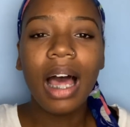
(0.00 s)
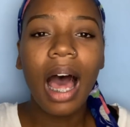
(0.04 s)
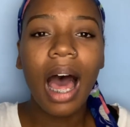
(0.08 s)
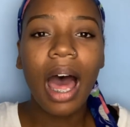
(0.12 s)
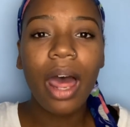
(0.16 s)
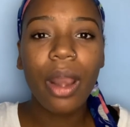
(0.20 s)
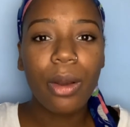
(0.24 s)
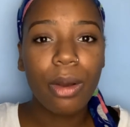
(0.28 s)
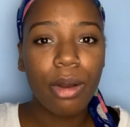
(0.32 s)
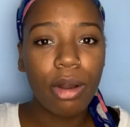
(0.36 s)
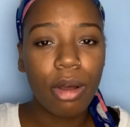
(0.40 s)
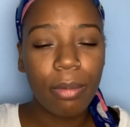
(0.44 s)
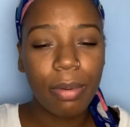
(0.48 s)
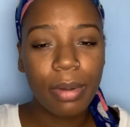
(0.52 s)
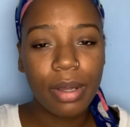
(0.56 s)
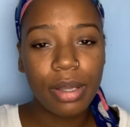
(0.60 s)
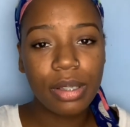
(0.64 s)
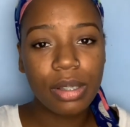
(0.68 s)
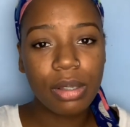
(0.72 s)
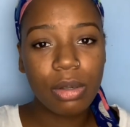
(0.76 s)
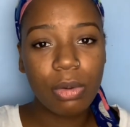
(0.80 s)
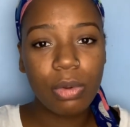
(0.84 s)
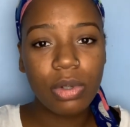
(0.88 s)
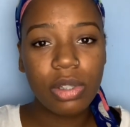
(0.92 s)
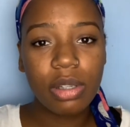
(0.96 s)
I don't know
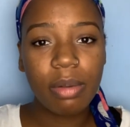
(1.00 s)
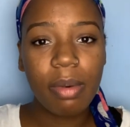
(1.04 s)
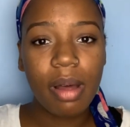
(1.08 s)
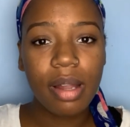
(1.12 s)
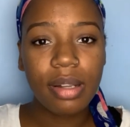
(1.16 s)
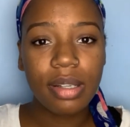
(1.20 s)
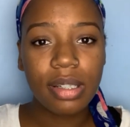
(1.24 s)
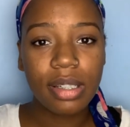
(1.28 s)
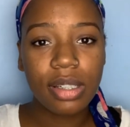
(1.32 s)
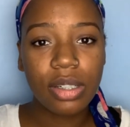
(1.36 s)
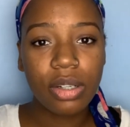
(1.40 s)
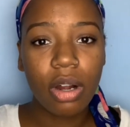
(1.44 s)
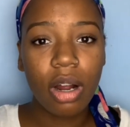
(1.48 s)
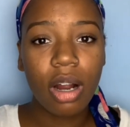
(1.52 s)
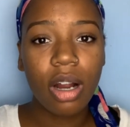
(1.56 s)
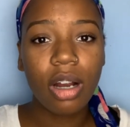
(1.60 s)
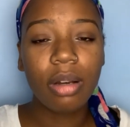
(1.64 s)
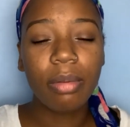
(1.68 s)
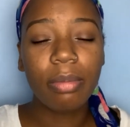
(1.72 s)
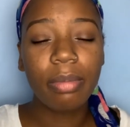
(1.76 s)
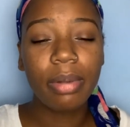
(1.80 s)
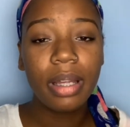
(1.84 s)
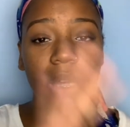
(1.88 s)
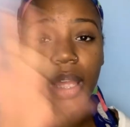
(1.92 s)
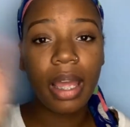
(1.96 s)
because school's about to
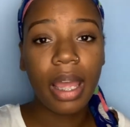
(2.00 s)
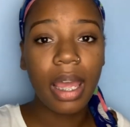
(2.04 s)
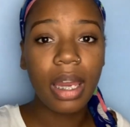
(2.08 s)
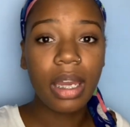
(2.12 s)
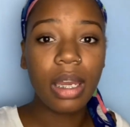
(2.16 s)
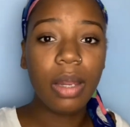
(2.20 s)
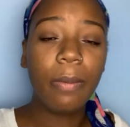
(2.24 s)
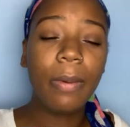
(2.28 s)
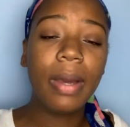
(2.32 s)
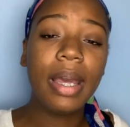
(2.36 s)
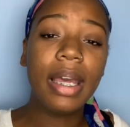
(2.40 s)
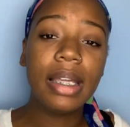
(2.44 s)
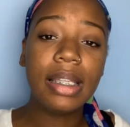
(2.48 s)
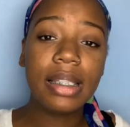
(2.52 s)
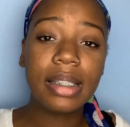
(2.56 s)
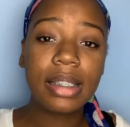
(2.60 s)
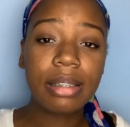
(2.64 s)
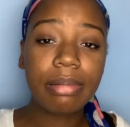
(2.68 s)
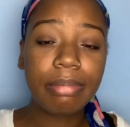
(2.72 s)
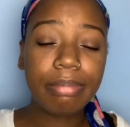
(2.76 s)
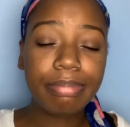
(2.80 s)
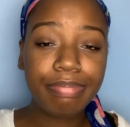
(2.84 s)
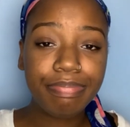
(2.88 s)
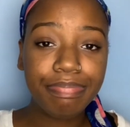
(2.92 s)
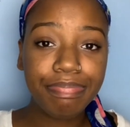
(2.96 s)
start anyways.